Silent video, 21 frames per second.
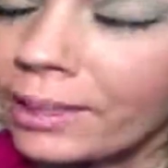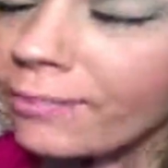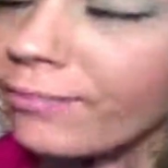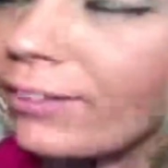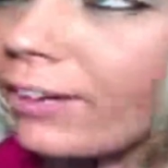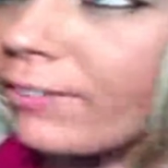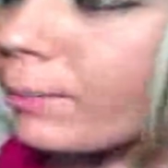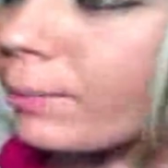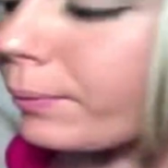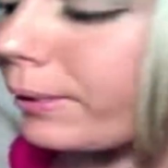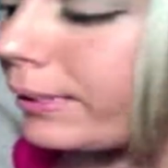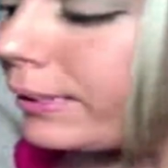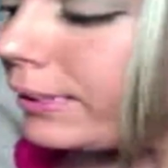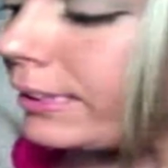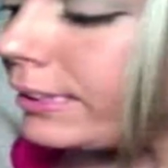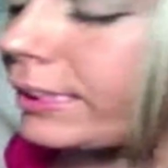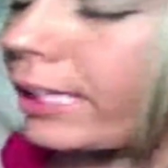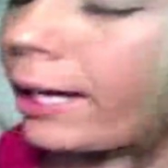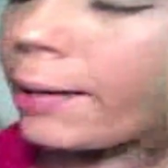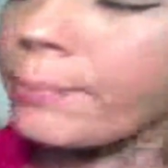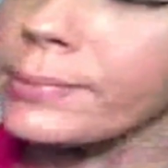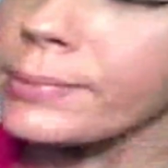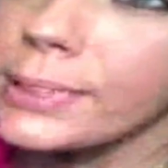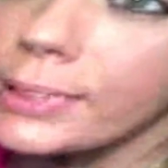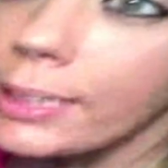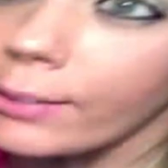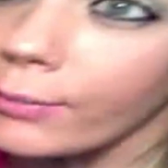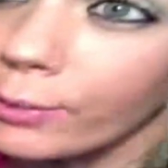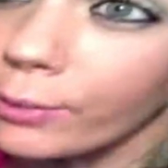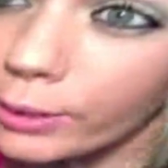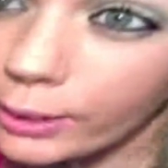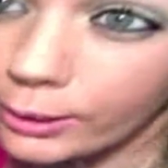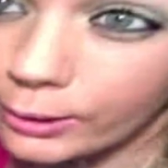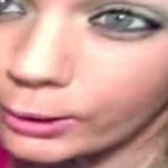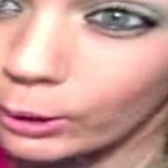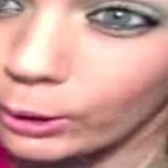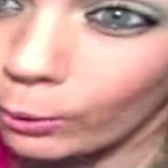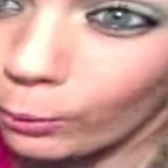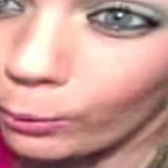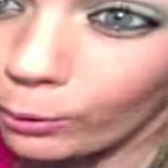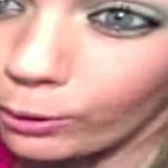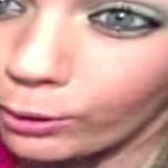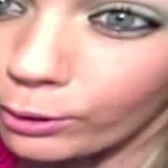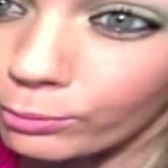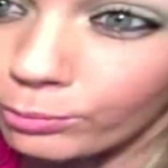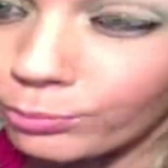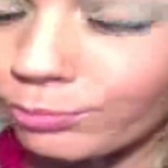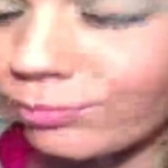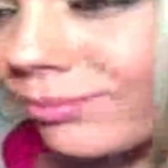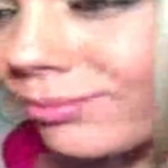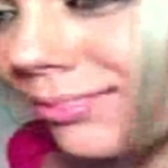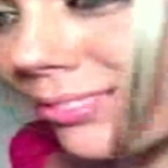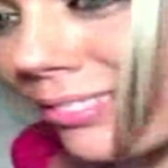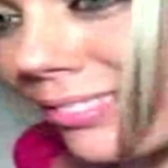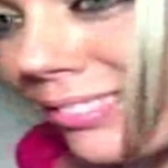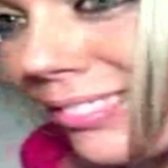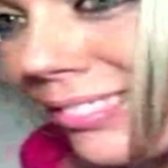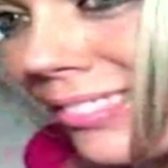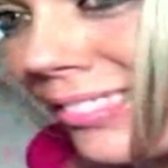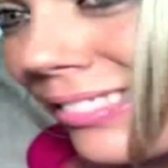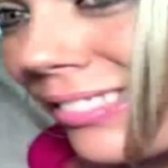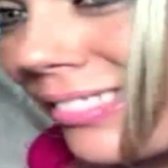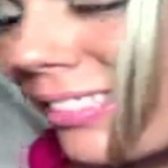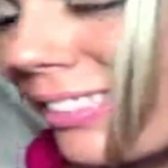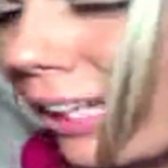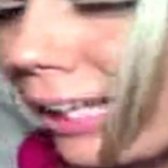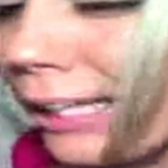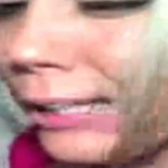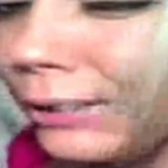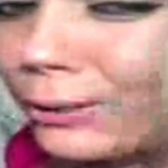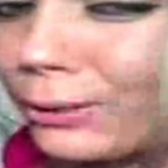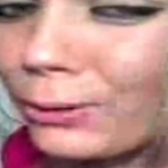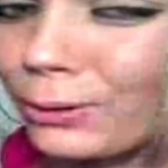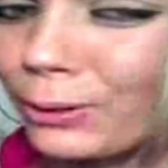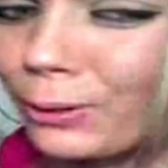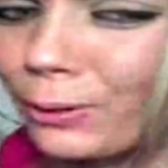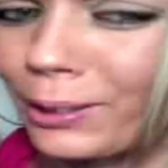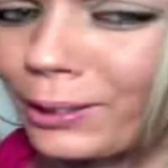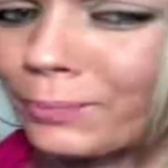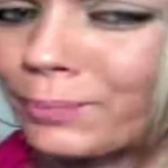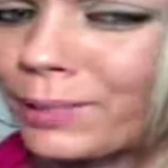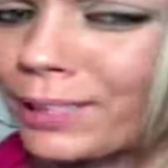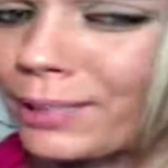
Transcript: Favorite place to shop? Definitely Soho. In New York,